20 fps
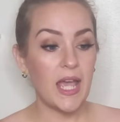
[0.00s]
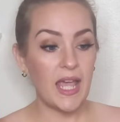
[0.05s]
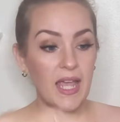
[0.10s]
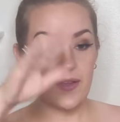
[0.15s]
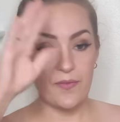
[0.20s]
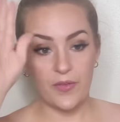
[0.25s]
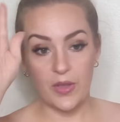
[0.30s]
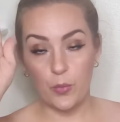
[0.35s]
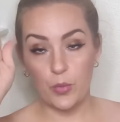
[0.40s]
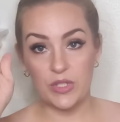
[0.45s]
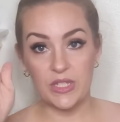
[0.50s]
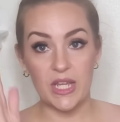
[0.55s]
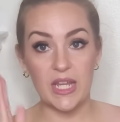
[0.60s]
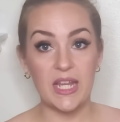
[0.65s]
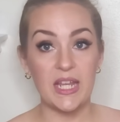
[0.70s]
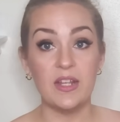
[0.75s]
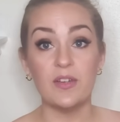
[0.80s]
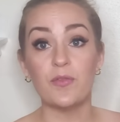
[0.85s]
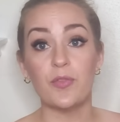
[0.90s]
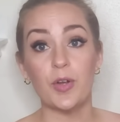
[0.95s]
If it was
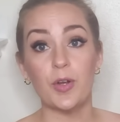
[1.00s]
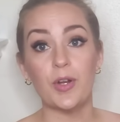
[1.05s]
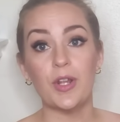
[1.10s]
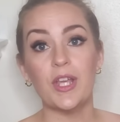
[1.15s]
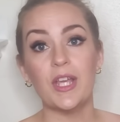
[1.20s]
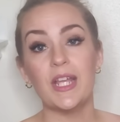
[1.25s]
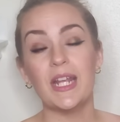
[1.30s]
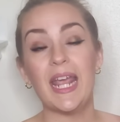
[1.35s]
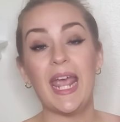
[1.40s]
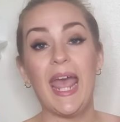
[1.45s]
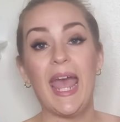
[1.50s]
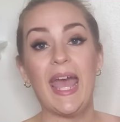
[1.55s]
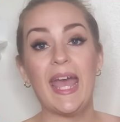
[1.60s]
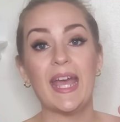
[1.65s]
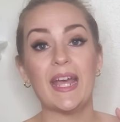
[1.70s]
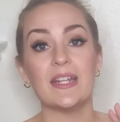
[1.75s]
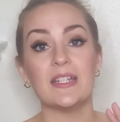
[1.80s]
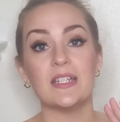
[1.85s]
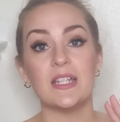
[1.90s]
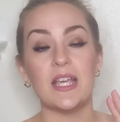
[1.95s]
inverted
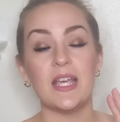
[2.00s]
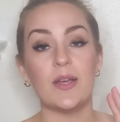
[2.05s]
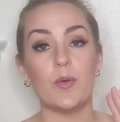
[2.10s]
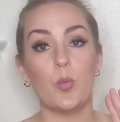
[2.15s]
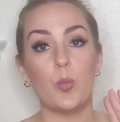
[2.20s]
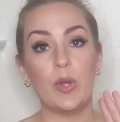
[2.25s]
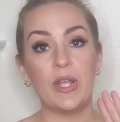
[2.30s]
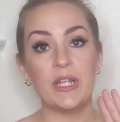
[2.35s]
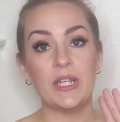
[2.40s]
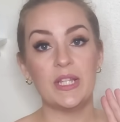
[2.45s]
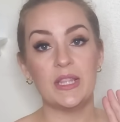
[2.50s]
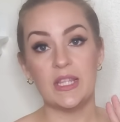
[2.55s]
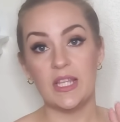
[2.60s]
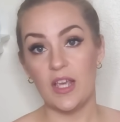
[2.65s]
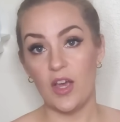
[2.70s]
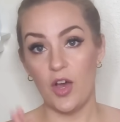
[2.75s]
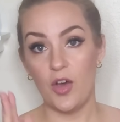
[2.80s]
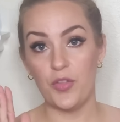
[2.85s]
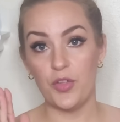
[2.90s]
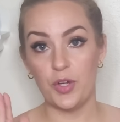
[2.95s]
and it went in
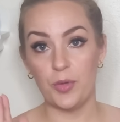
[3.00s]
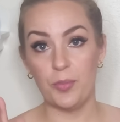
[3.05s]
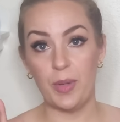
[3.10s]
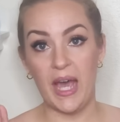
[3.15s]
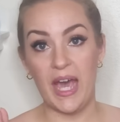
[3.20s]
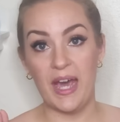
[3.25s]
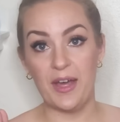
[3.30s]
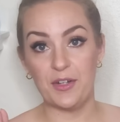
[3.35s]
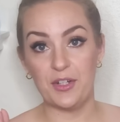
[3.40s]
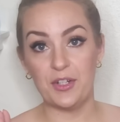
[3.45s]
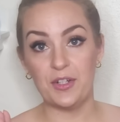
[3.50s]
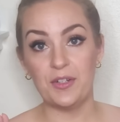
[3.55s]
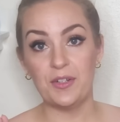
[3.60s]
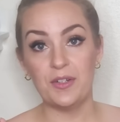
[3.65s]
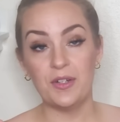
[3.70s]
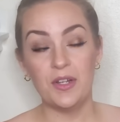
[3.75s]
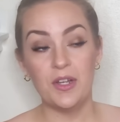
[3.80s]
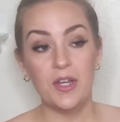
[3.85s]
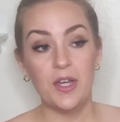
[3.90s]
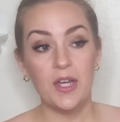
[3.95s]
the other
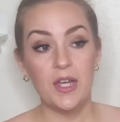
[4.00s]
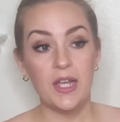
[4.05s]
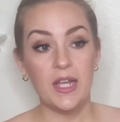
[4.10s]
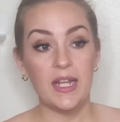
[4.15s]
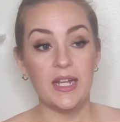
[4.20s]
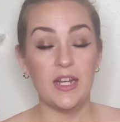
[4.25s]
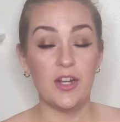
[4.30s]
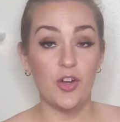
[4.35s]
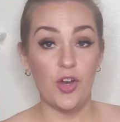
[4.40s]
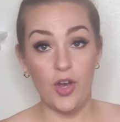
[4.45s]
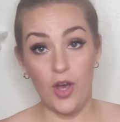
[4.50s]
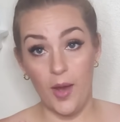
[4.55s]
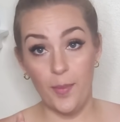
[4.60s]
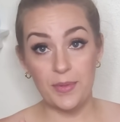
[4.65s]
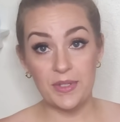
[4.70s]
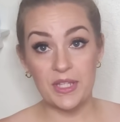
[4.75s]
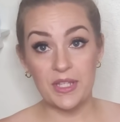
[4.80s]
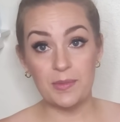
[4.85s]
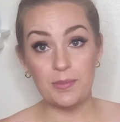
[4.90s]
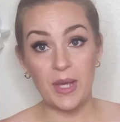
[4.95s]
pattern, in an
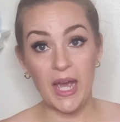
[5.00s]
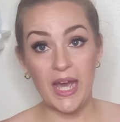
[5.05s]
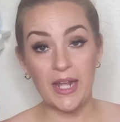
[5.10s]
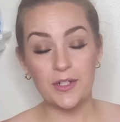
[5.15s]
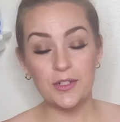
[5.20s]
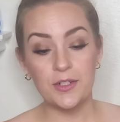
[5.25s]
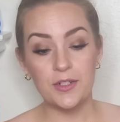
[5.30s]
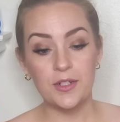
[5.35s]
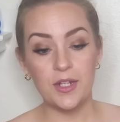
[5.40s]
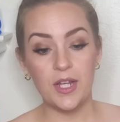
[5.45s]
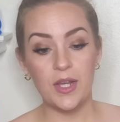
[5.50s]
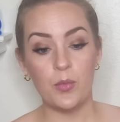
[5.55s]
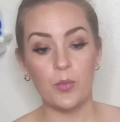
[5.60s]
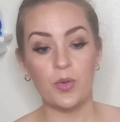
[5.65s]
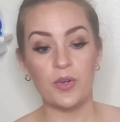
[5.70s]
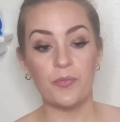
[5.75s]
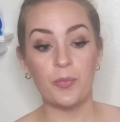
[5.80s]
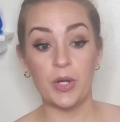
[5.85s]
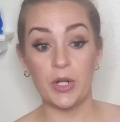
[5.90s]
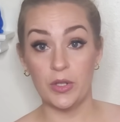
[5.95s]
opposite pattern, it
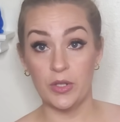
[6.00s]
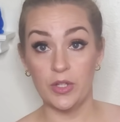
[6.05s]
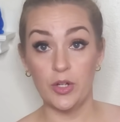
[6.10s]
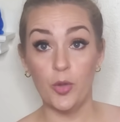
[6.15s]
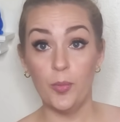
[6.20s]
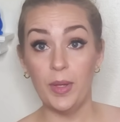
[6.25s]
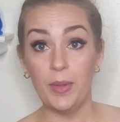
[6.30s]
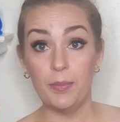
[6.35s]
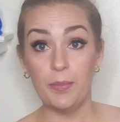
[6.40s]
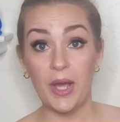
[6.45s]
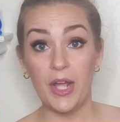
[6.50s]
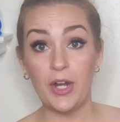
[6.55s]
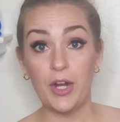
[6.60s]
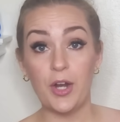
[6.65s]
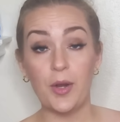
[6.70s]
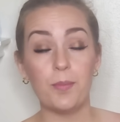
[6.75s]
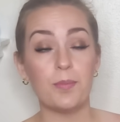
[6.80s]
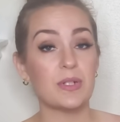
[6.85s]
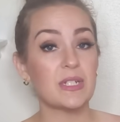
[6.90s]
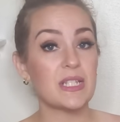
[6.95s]
would have been a little bit
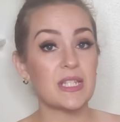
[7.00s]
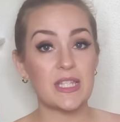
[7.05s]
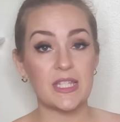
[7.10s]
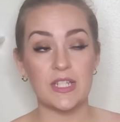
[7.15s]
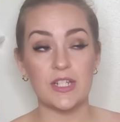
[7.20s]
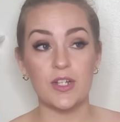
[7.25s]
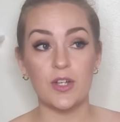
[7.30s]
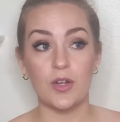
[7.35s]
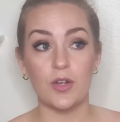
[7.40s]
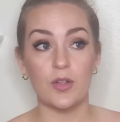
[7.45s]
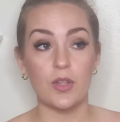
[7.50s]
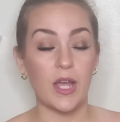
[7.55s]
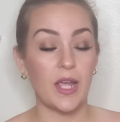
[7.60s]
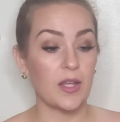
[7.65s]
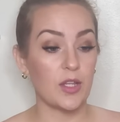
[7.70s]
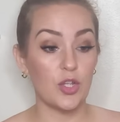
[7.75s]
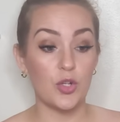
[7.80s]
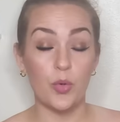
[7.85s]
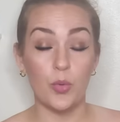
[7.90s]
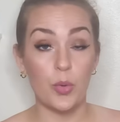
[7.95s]
better, but still,
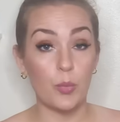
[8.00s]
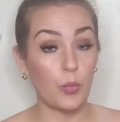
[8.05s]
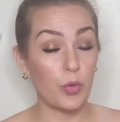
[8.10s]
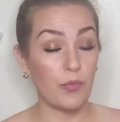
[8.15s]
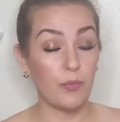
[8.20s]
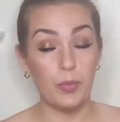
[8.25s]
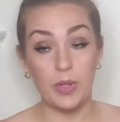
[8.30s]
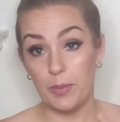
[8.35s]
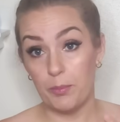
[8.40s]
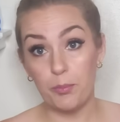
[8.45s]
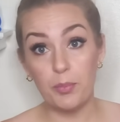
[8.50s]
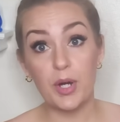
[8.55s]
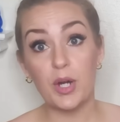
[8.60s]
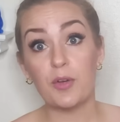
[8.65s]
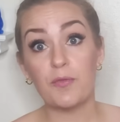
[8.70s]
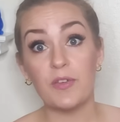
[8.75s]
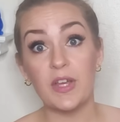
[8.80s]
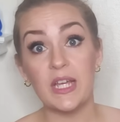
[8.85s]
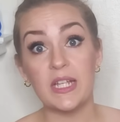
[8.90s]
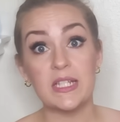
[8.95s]
like, you know, what would have been
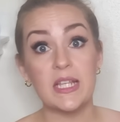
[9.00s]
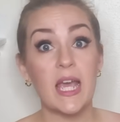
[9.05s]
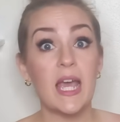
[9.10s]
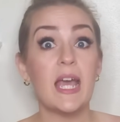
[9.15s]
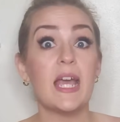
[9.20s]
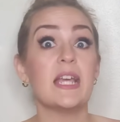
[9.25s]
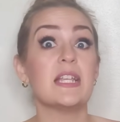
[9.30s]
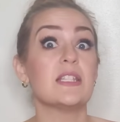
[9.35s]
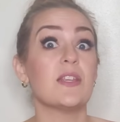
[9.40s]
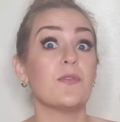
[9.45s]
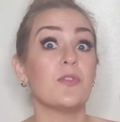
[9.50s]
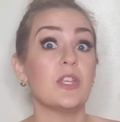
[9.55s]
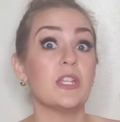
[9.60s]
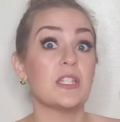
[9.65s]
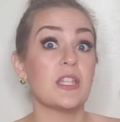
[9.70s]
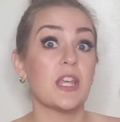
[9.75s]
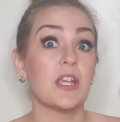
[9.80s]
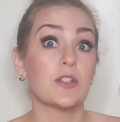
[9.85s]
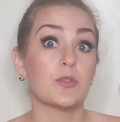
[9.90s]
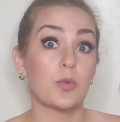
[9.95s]
perfect is if
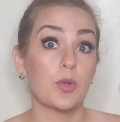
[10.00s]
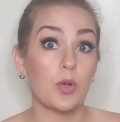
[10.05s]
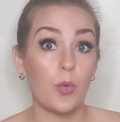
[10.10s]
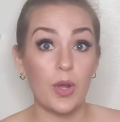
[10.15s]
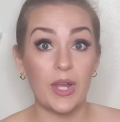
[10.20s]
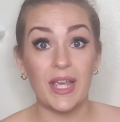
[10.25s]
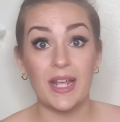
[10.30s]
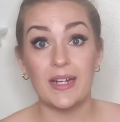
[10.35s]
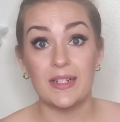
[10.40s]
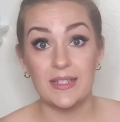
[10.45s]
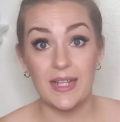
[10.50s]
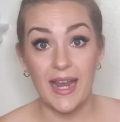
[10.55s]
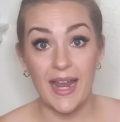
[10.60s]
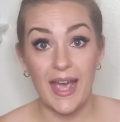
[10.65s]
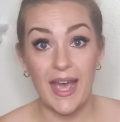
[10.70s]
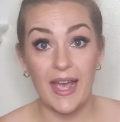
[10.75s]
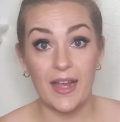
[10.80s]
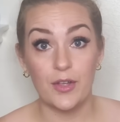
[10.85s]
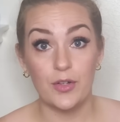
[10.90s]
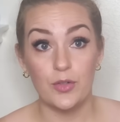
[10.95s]
these things were going at a
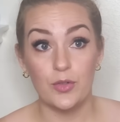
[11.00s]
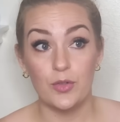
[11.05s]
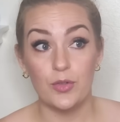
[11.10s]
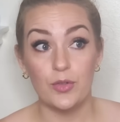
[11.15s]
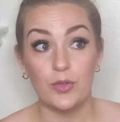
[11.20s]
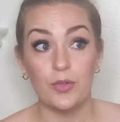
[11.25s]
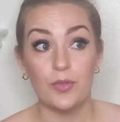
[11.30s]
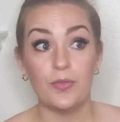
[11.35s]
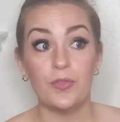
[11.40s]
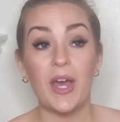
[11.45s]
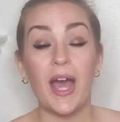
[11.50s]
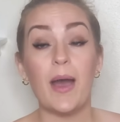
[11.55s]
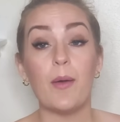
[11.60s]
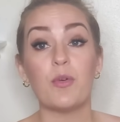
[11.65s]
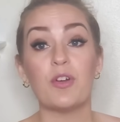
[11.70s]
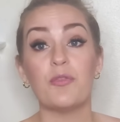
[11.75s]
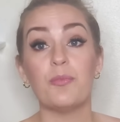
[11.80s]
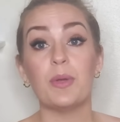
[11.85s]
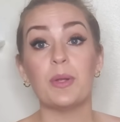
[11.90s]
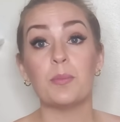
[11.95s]
diagonal that
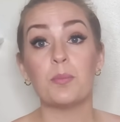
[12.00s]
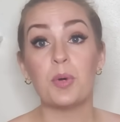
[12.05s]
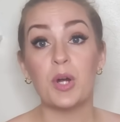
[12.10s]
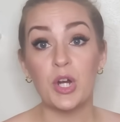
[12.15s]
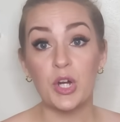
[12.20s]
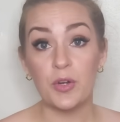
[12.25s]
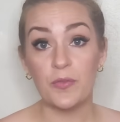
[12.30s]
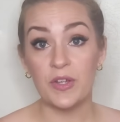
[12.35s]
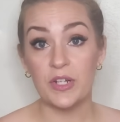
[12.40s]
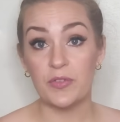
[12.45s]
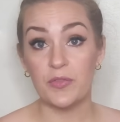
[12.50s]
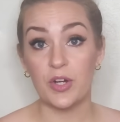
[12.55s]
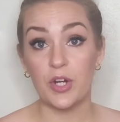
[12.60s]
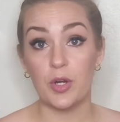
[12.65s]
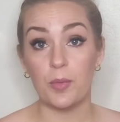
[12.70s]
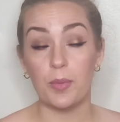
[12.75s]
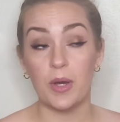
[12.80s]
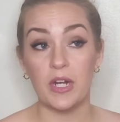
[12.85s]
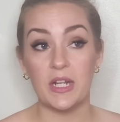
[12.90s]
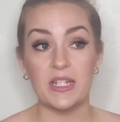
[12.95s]
would have been perfect for
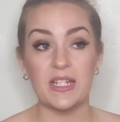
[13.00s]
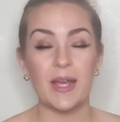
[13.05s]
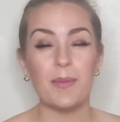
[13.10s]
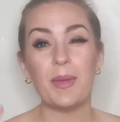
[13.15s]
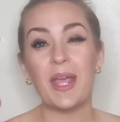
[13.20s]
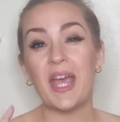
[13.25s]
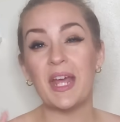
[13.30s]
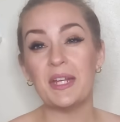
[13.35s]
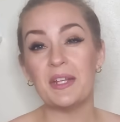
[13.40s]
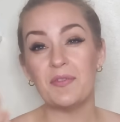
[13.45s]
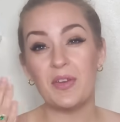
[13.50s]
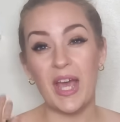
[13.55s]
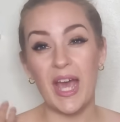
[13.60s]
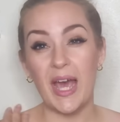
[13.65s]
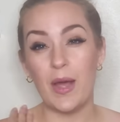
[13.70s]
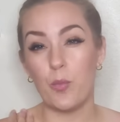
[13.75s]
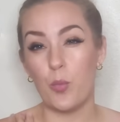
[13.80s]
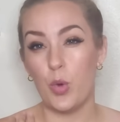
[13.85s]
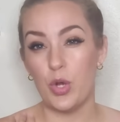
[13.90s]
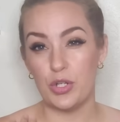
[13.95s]
her body type and if it
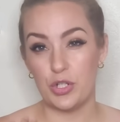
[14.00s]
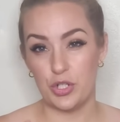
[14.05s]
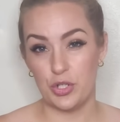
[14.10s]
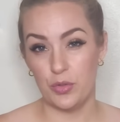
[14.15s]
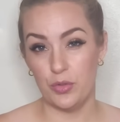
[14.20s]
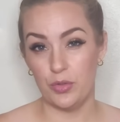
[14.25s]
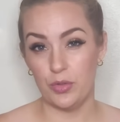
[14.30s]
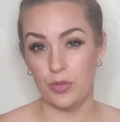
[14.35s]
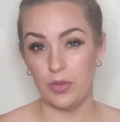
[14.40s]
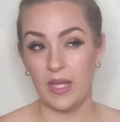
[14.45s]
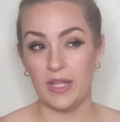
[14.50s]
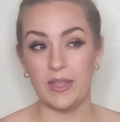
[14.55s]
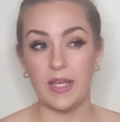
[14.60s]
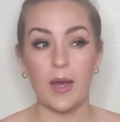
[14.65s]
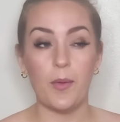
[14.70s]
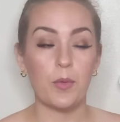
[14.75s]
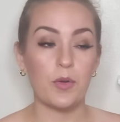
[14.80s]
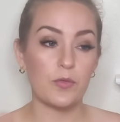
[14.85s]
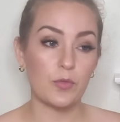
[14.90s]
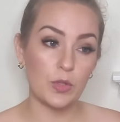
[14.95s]
had one shoulder like
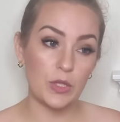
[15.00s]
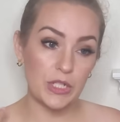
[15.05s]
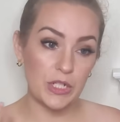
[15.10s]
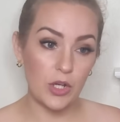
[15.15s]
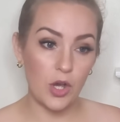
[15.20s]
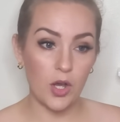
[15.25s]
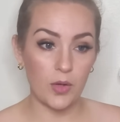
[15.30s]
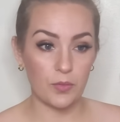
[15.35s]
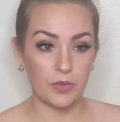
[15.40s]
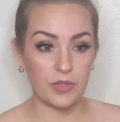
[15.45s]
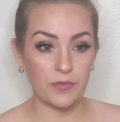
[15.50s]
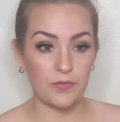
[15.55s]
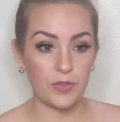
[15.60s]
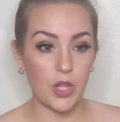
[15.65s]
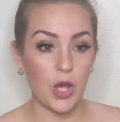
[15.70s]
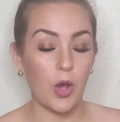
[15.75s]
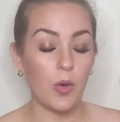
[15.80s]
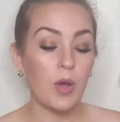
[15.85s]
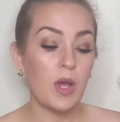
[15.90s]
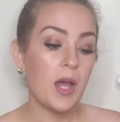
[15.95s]
that would have really gone with the
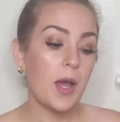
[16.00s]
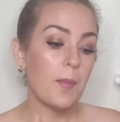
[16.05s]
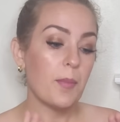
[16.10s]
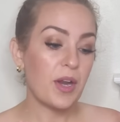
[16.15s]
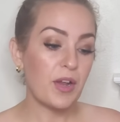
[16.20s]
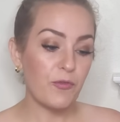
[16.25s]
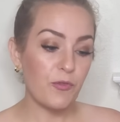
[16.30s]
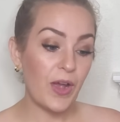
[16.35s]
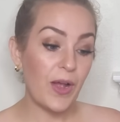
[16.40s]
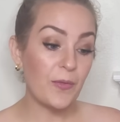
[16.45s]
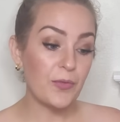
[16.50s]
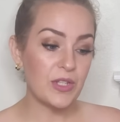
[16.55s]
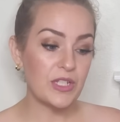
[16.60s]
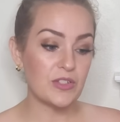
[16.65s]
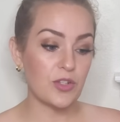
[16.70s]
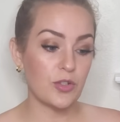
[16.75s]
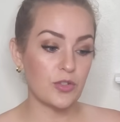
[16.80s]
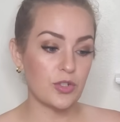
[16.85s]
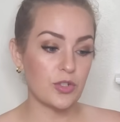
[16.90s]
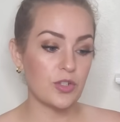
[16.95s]
flow but i found
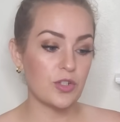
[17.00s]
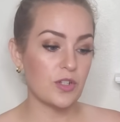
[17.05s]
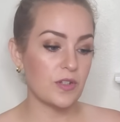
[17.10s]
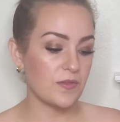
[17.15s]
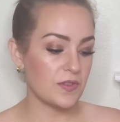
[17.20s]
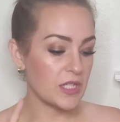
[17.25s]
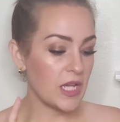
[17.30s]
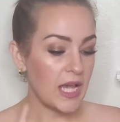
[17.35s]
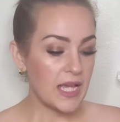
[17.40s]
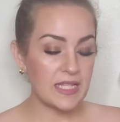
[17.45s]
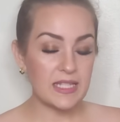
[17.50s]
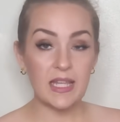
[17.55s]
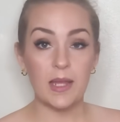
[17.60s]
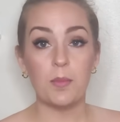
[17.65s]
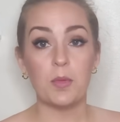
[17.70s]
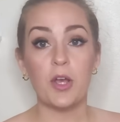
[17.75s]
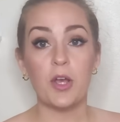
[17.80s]
these alternatives same